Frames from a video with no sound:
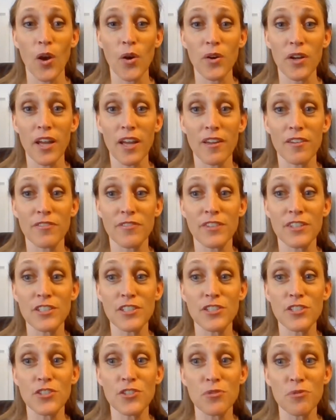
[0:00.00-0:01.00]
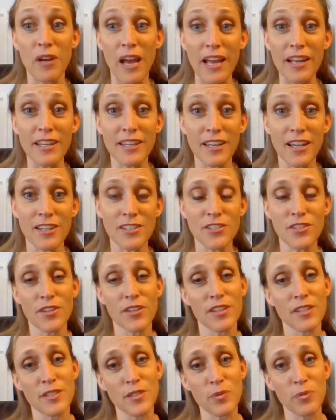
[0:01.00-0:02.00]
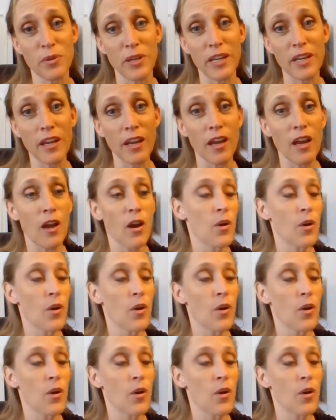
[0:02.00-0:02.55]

Okay, for Dragonhunter this week,